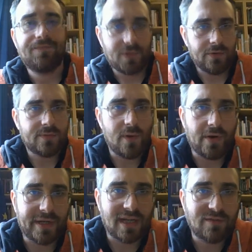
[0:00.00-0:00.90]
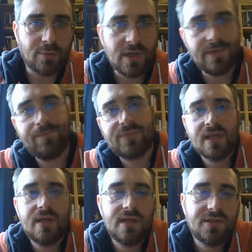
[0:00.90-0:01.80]
Good morning, everyone.
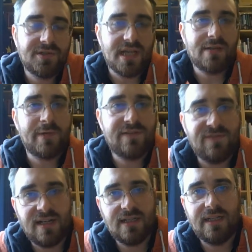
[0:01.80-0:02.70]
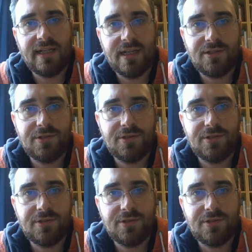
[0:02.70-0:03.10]
Today we finally get